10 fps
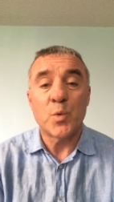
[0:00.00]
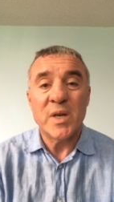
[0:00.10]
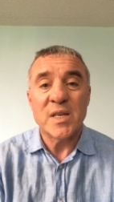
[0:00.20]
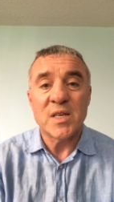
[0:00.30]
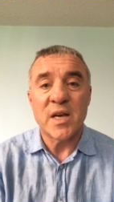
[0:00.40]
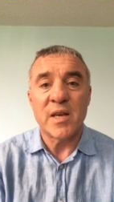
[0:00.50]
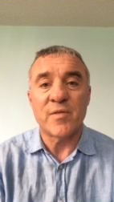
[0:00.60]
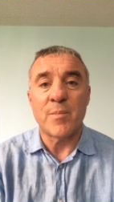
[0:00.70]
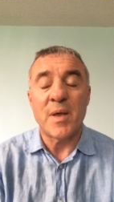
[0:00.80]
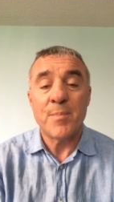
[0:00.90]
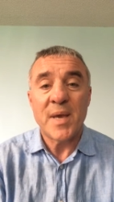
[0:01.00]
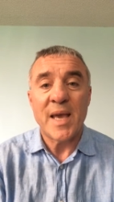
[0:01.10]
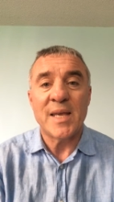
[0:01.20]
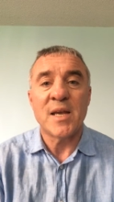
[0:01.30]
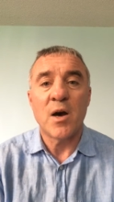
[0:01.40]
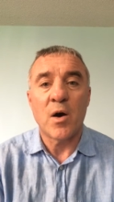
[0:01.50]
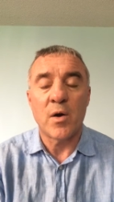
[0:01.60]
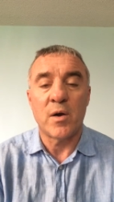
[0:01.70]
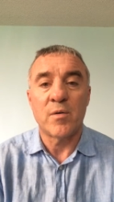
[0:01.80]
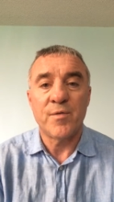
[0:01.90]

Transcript: 29 of them had paid higher